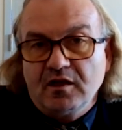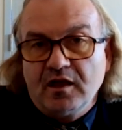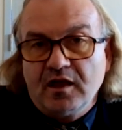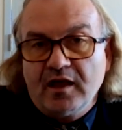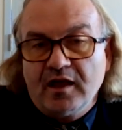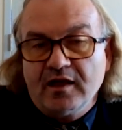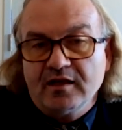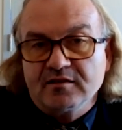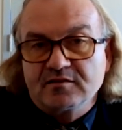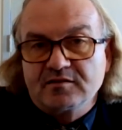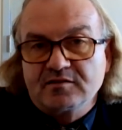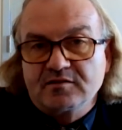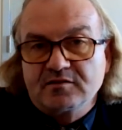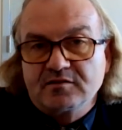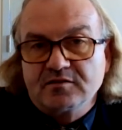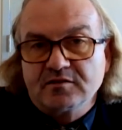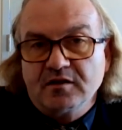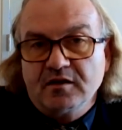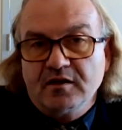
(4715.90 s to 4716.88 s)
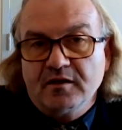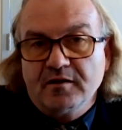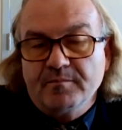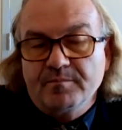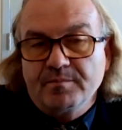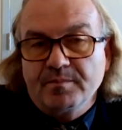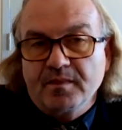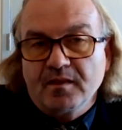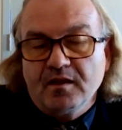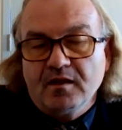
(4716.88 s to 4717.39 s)
as,
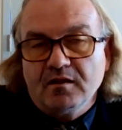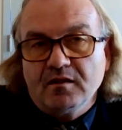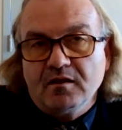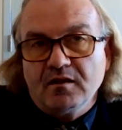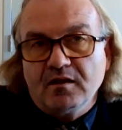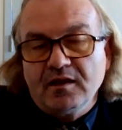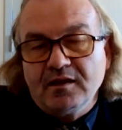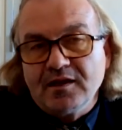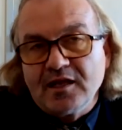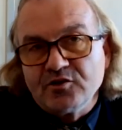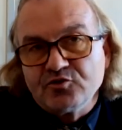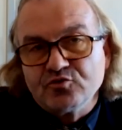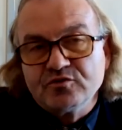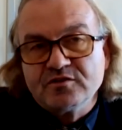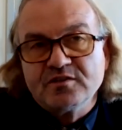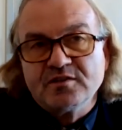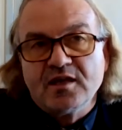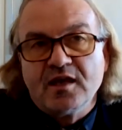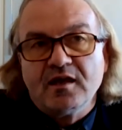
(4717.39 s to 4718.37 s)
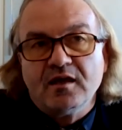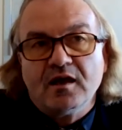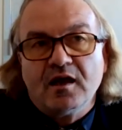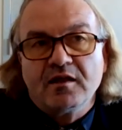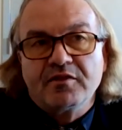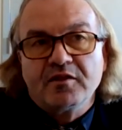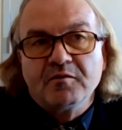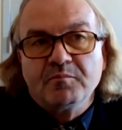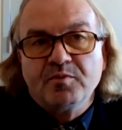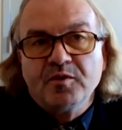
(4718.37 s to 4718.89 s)
um, and I should say, I
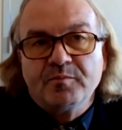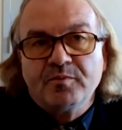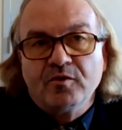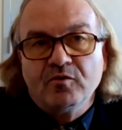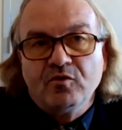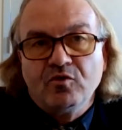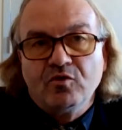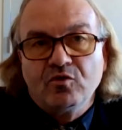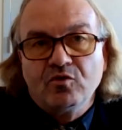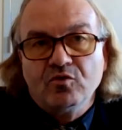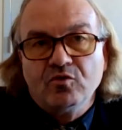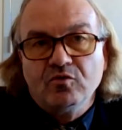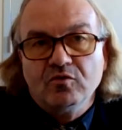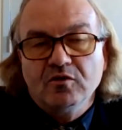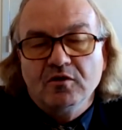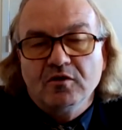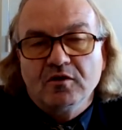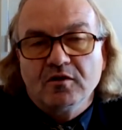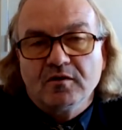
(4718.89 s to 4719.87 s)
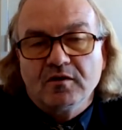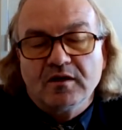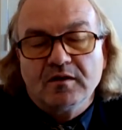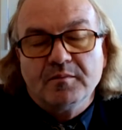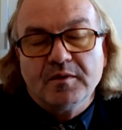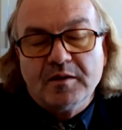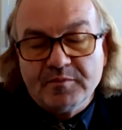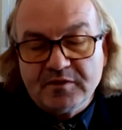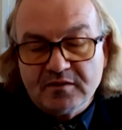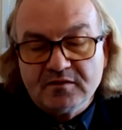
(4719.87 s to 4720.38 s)
think people who,
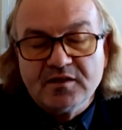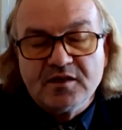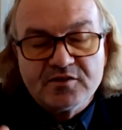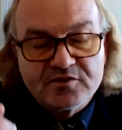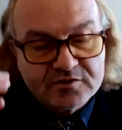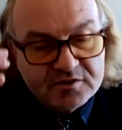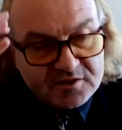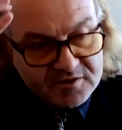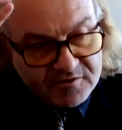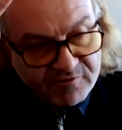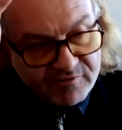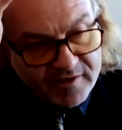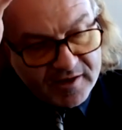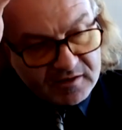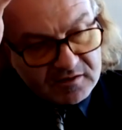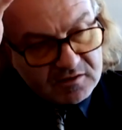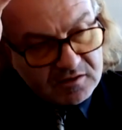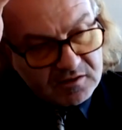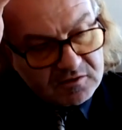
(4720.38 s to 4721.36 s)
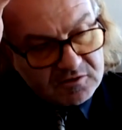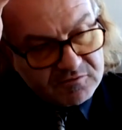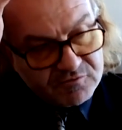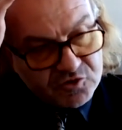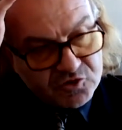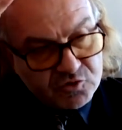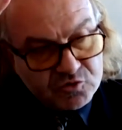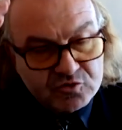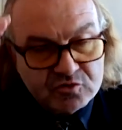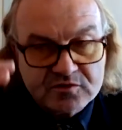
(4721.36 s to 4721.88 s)
I mean, there's this effect,
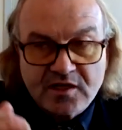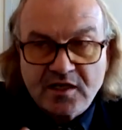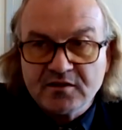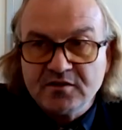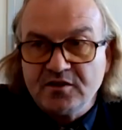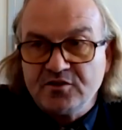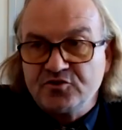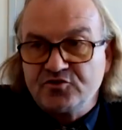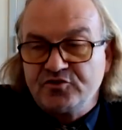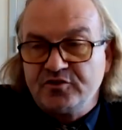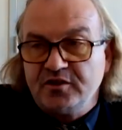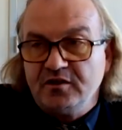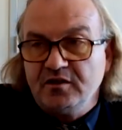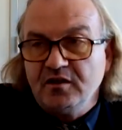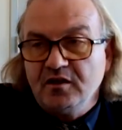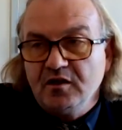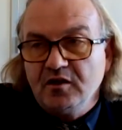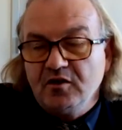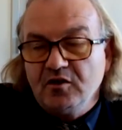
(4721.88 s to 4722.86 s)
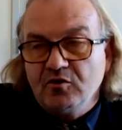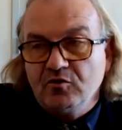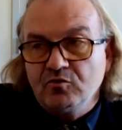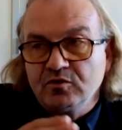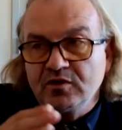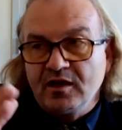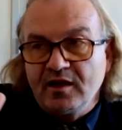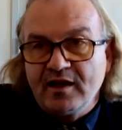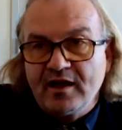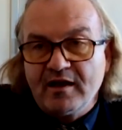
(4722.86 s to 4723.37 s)
individuals with ADHD
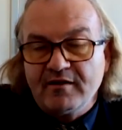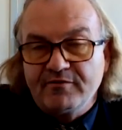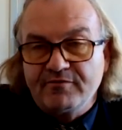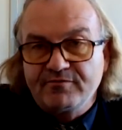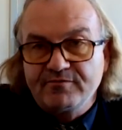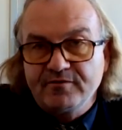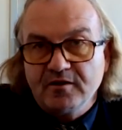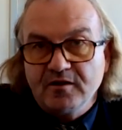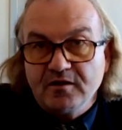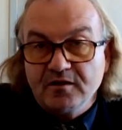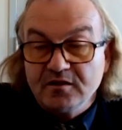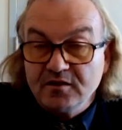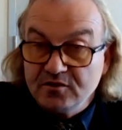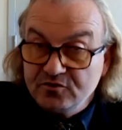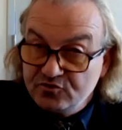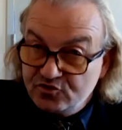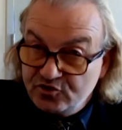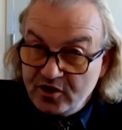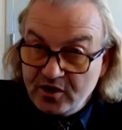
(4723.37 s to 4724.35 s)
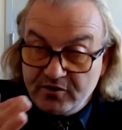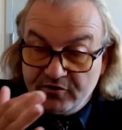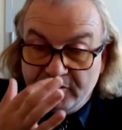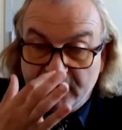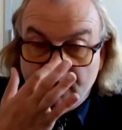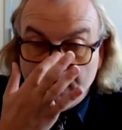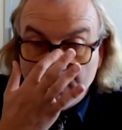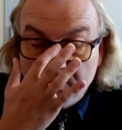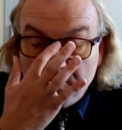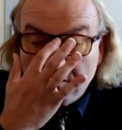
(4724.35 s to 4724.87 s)
would have, in
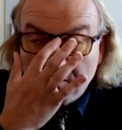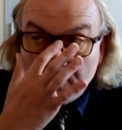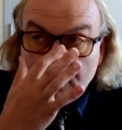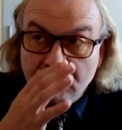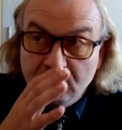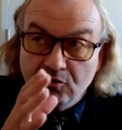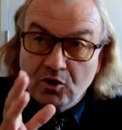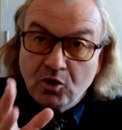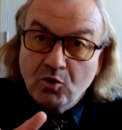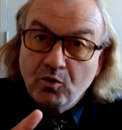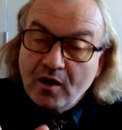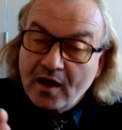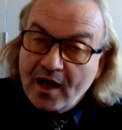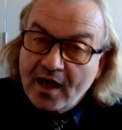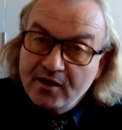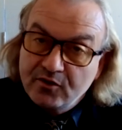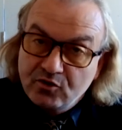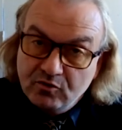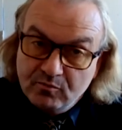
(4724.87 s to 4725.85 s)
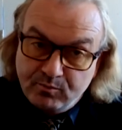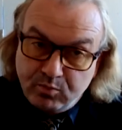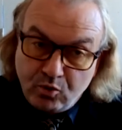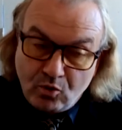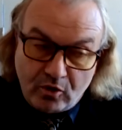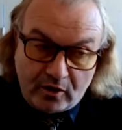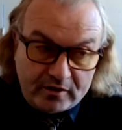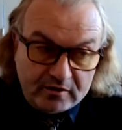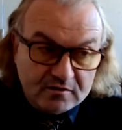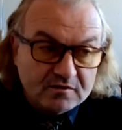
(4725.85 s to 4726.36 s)
general, low IQ
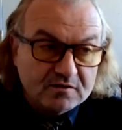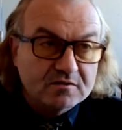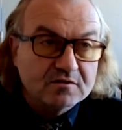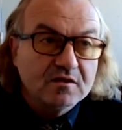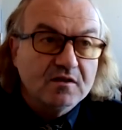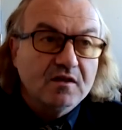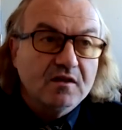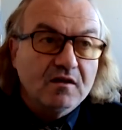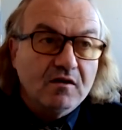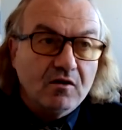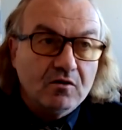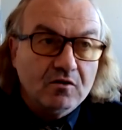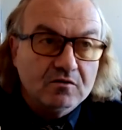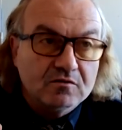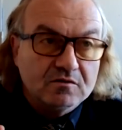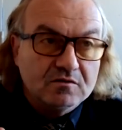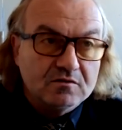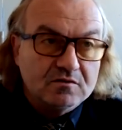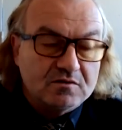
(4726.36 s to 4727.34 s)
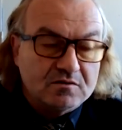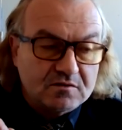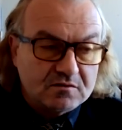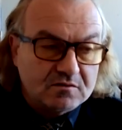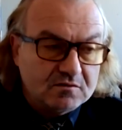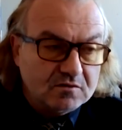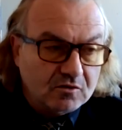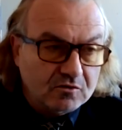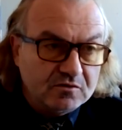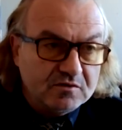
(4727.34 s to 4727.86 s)
points on,
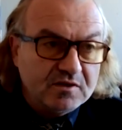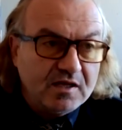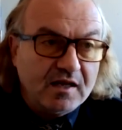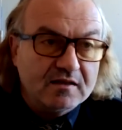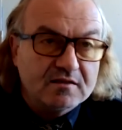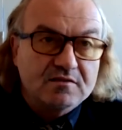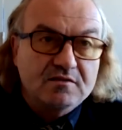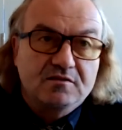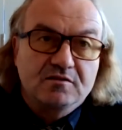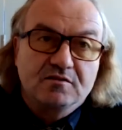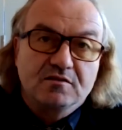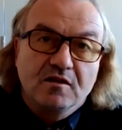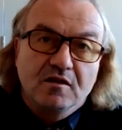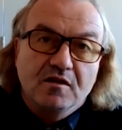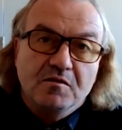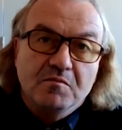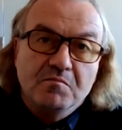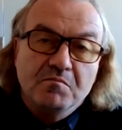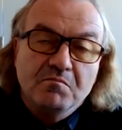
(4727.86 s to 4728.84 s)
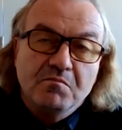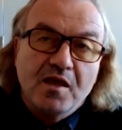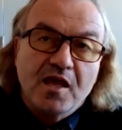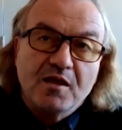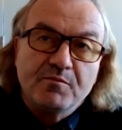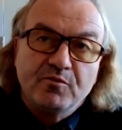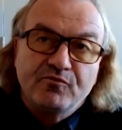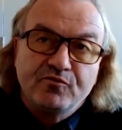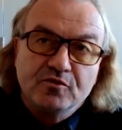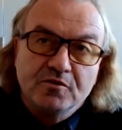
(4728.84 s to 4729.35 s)
on tests,
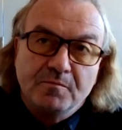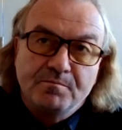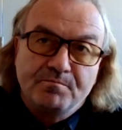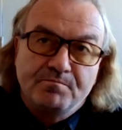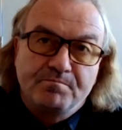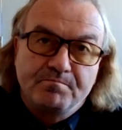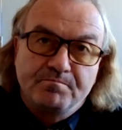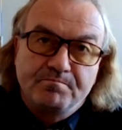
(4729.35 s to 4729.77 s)
maybe for the